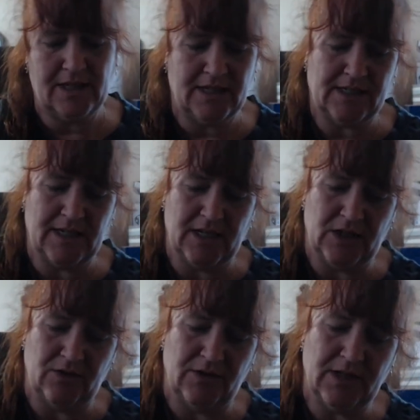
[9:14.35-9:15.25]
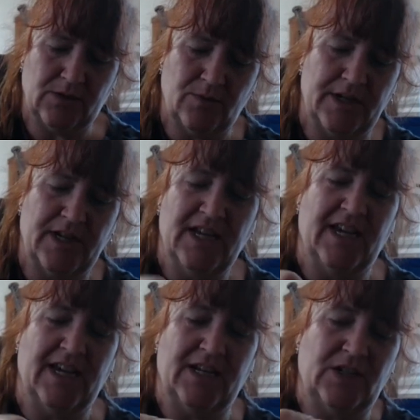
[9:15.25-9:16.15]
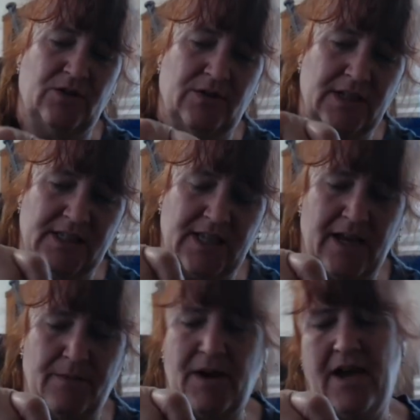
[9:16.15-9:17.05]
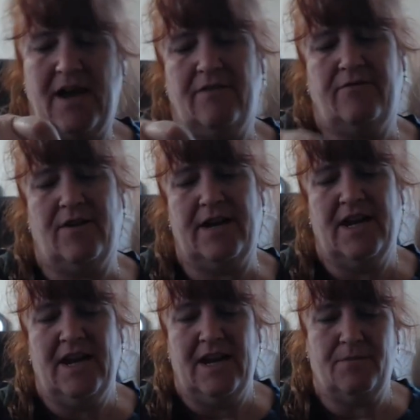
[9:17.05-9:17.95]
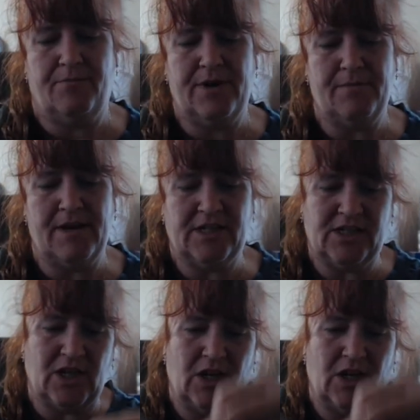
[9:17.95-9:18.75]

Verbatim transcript: this and do this one and do this side about halfway. And pretty much it's